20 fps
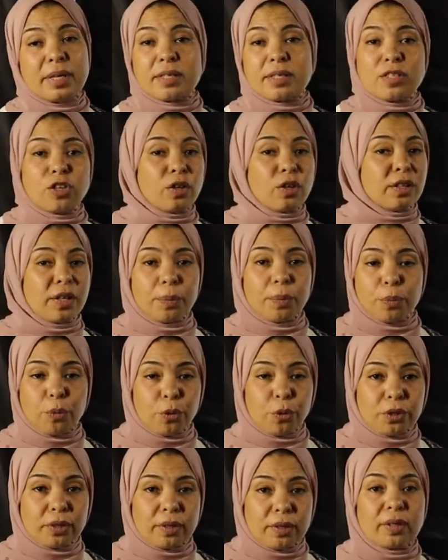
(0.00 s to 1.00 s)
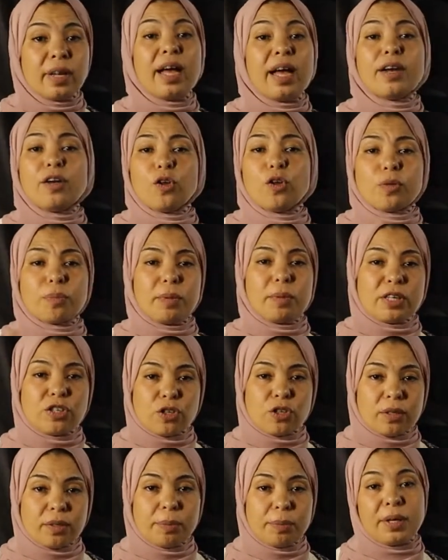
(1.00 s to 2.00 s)
is not important and not
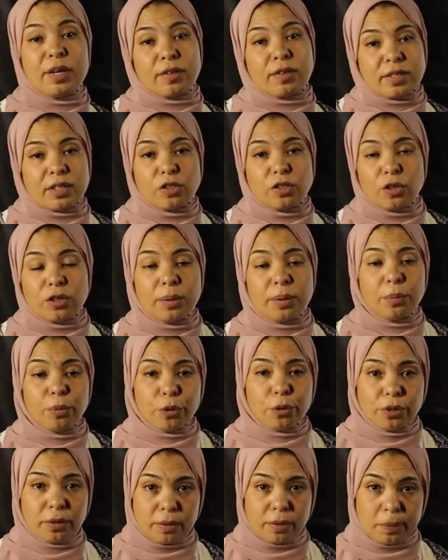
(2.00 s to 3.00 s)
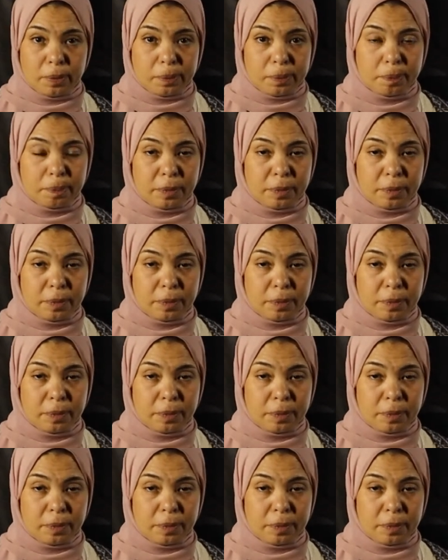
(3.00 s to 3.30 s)
mentioned because it's not important.